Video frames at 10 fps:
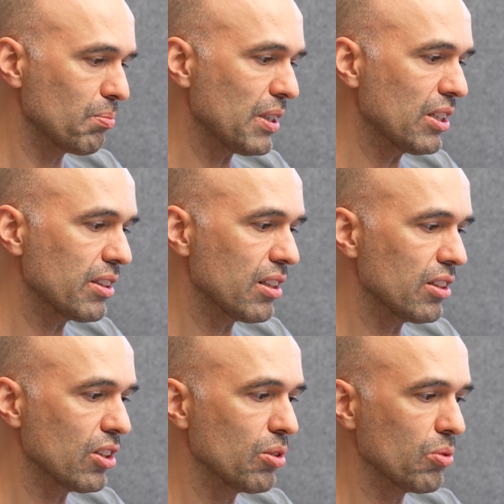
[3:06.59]
bigger than
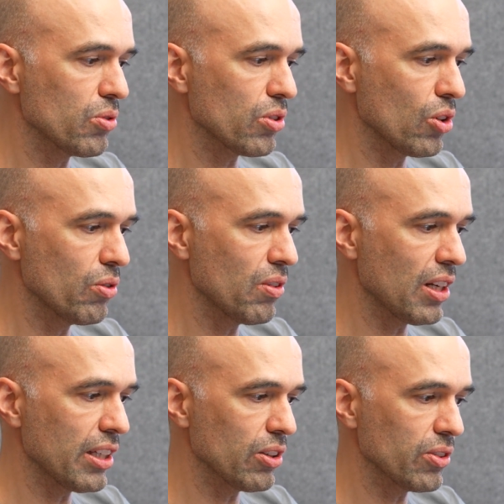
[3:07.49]
the other ones,
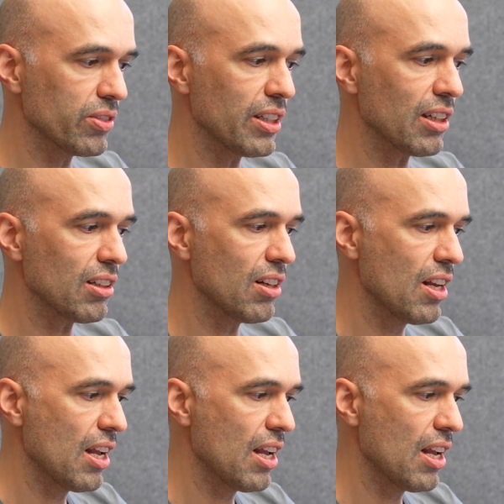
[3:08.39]
overlay or single.